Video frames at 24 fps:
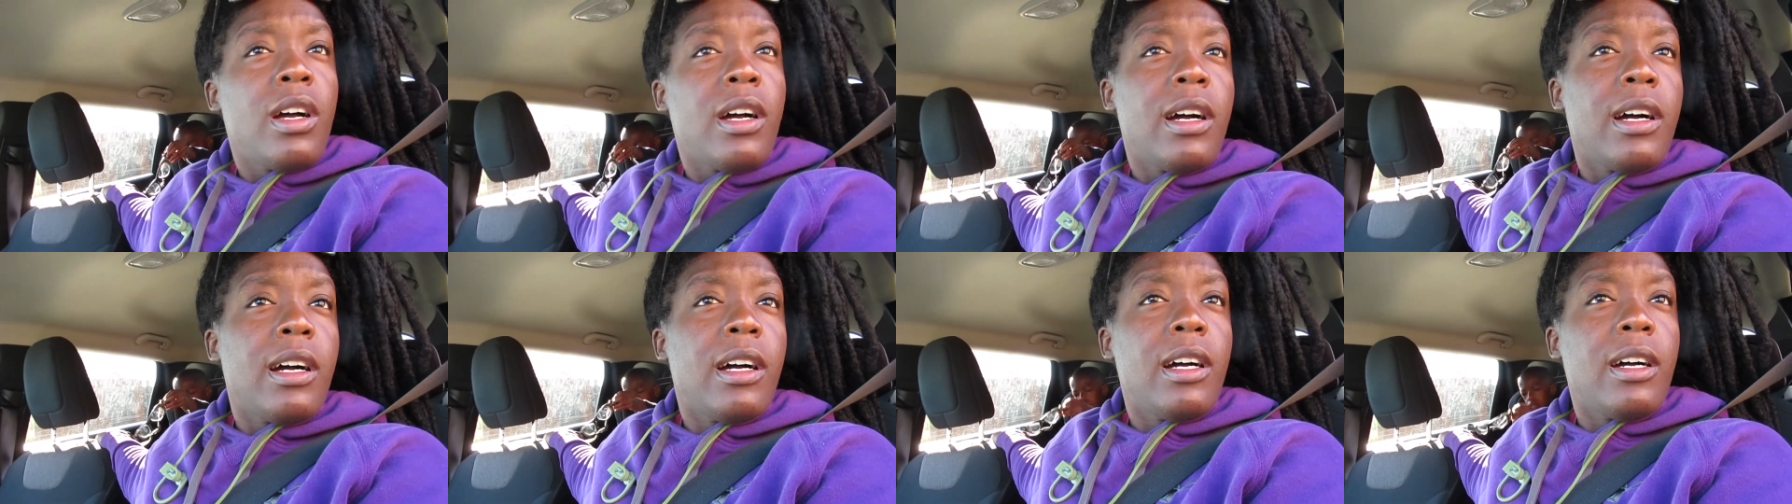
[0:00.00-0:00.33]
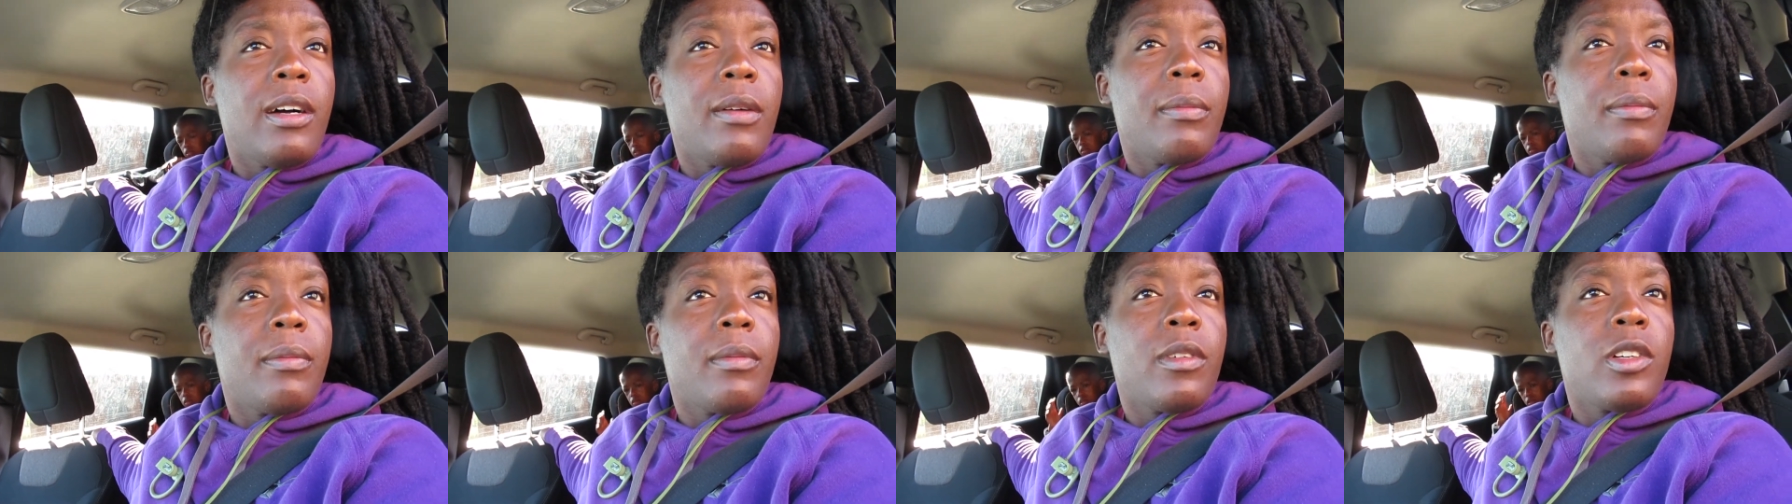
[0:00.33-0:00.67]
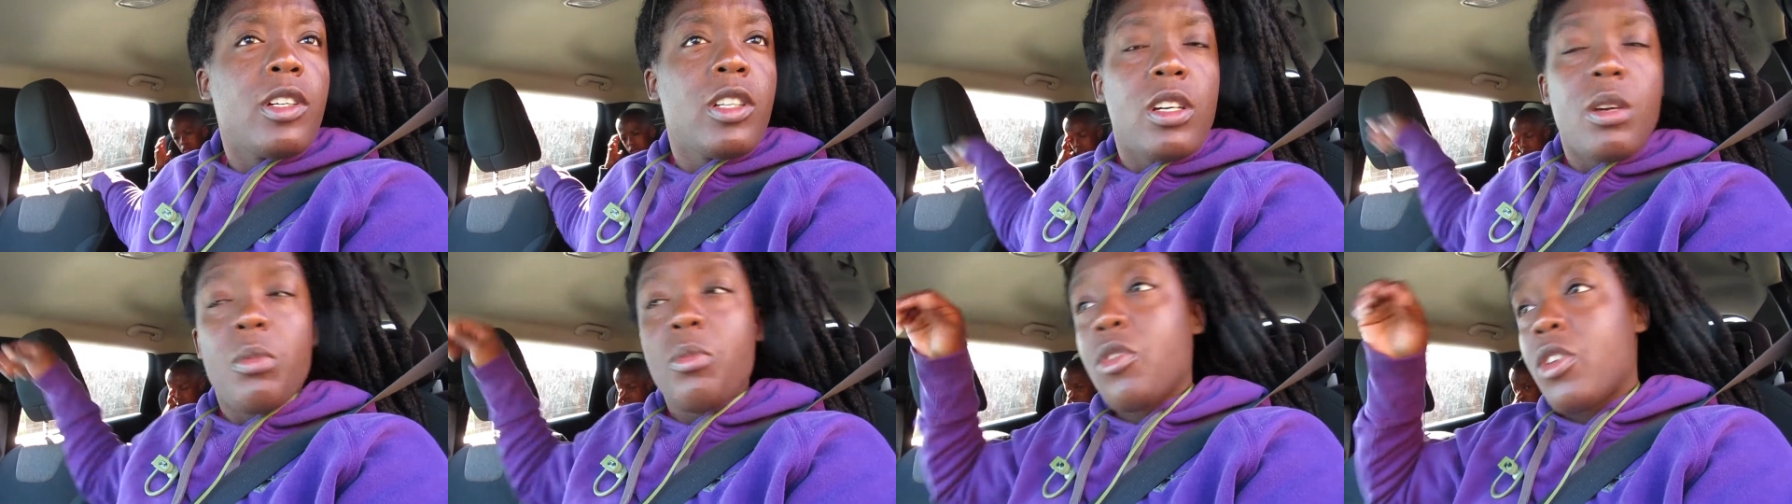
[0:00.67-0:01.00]
Um,
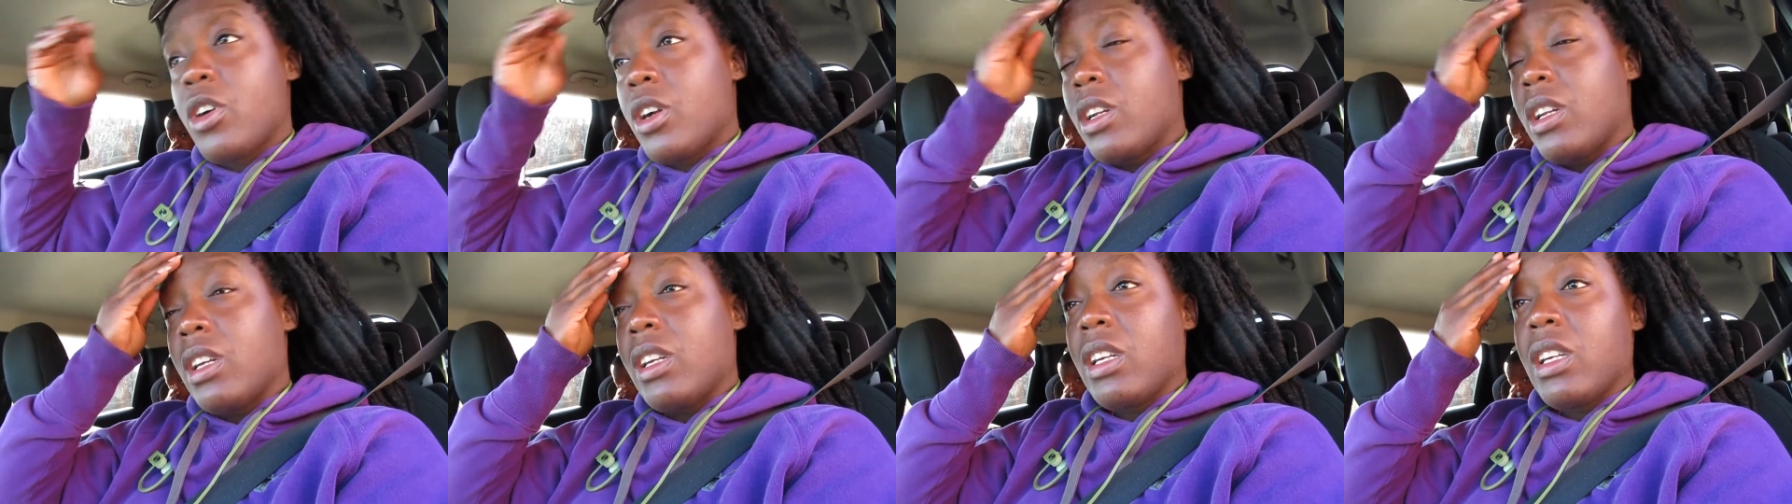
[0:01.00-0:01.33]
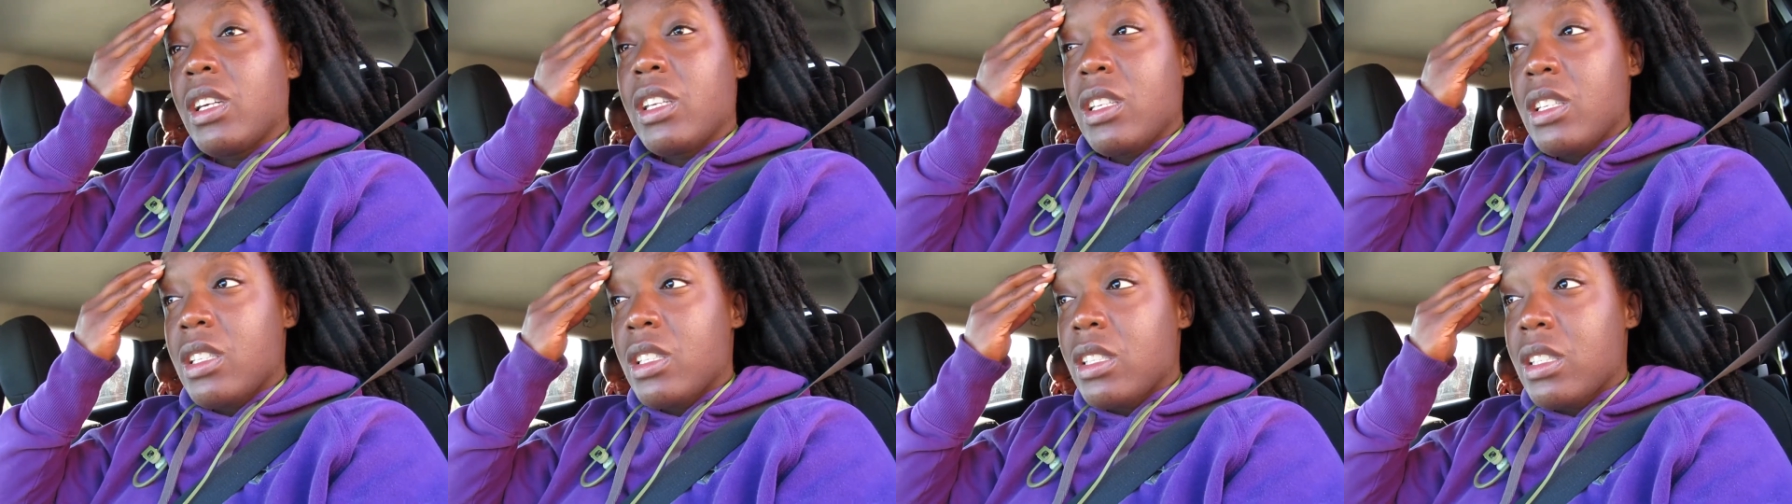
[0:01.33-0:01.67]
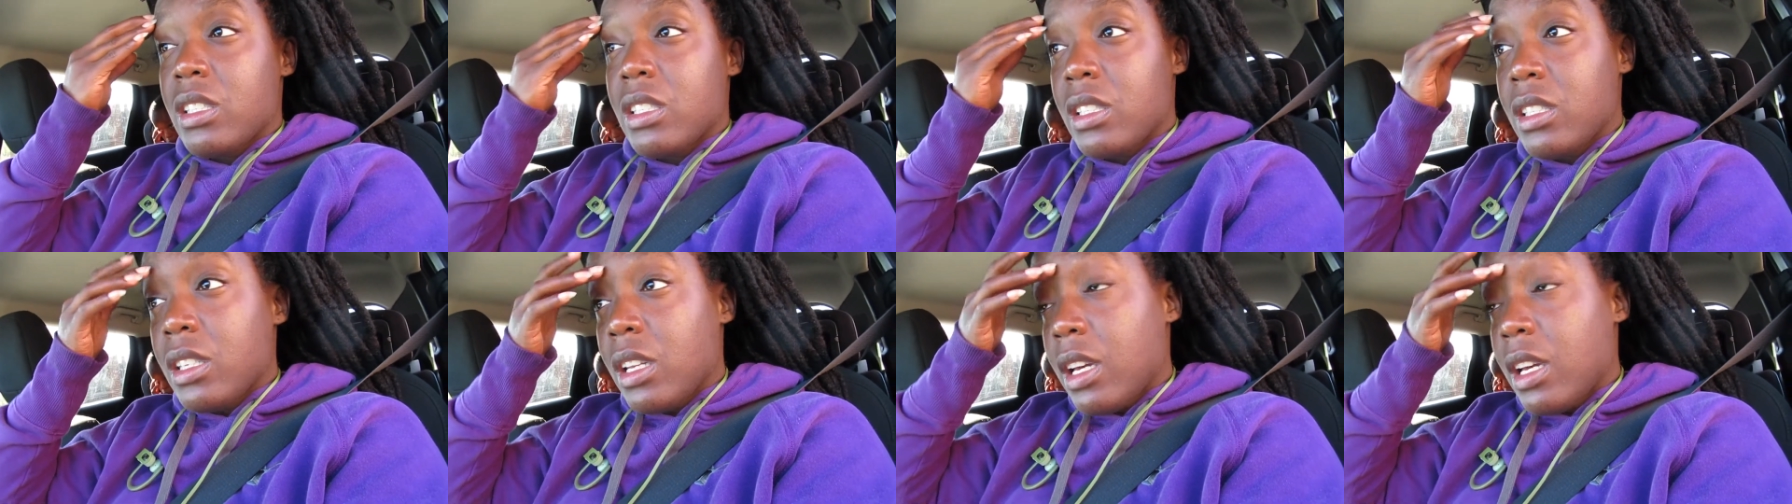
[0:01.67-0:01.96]
good morning. It is